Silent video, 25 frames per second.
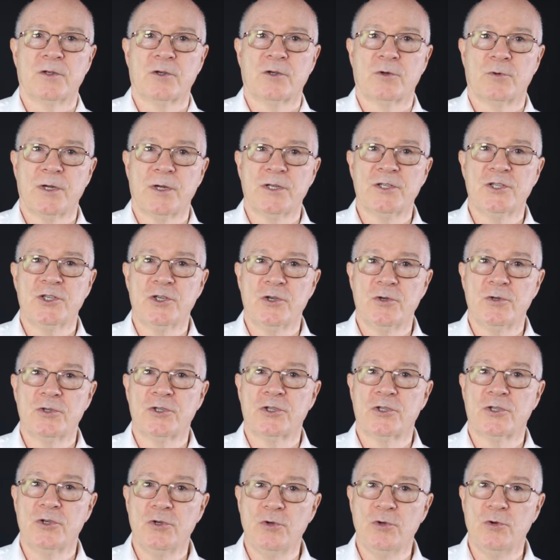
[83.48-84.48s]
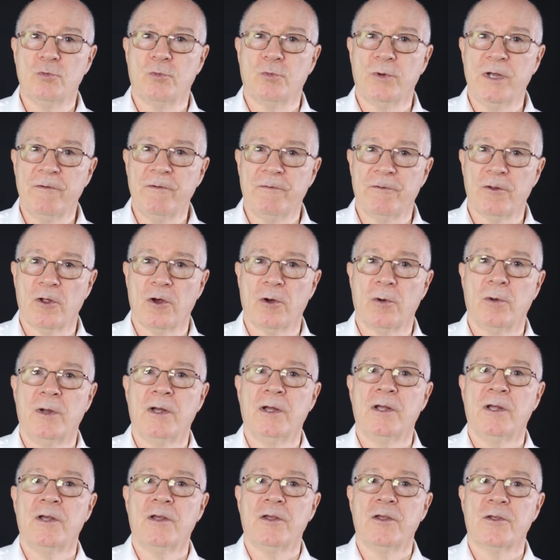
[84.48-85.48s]
Chris used two reflow
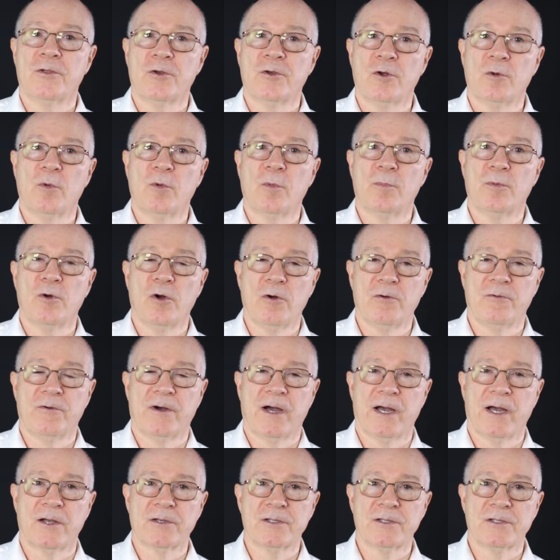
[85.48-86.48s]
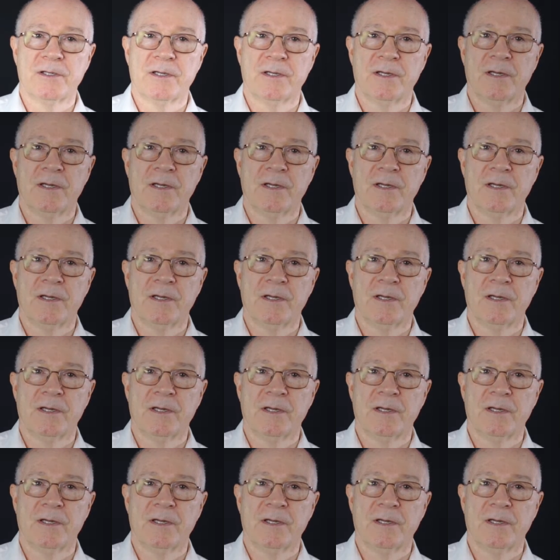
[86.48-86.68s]
thermal profiles.